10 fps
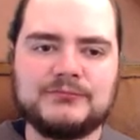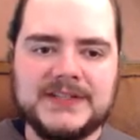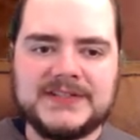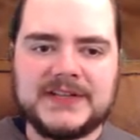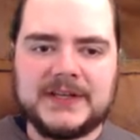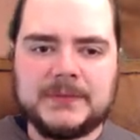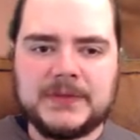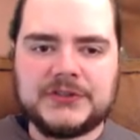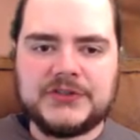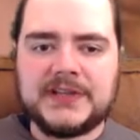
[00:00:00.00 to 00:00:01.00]
This
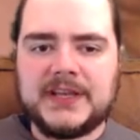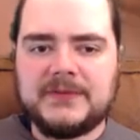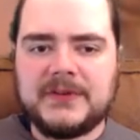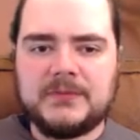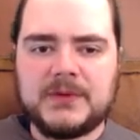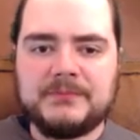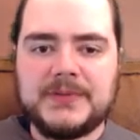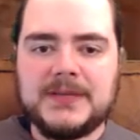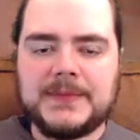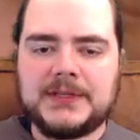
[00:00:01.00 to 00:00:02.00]
time, she gave him a
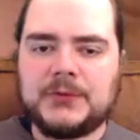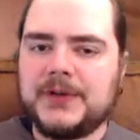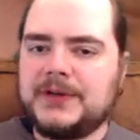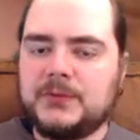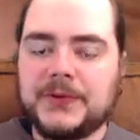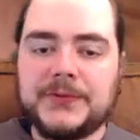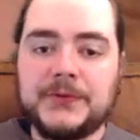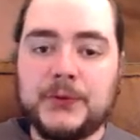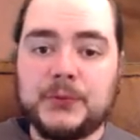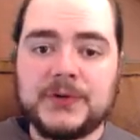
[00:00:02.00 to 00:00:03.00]
beaming grin with
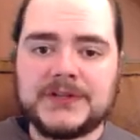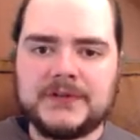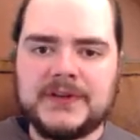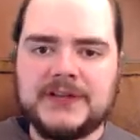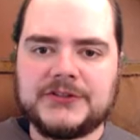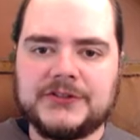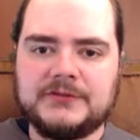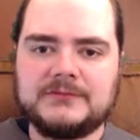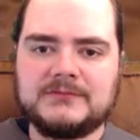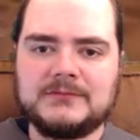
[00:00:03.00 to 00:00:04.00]
no
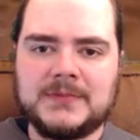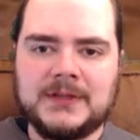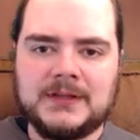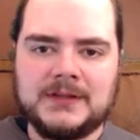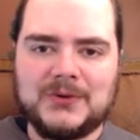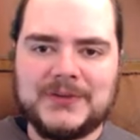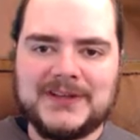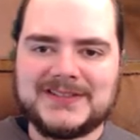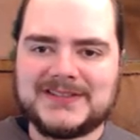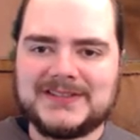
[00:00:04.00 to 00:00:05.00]
reservation. Oh,
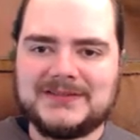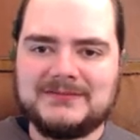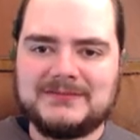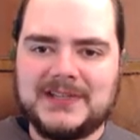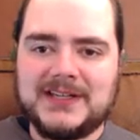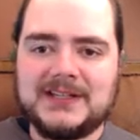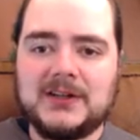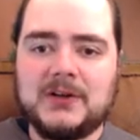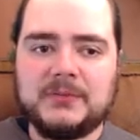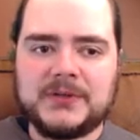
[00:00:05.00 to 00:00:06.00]
yes, it had
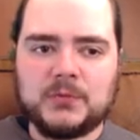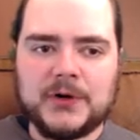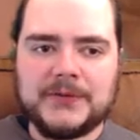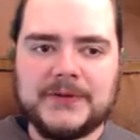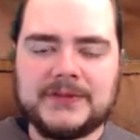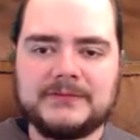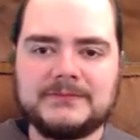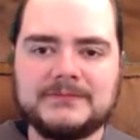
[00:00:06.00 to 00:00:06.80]
all been worth it.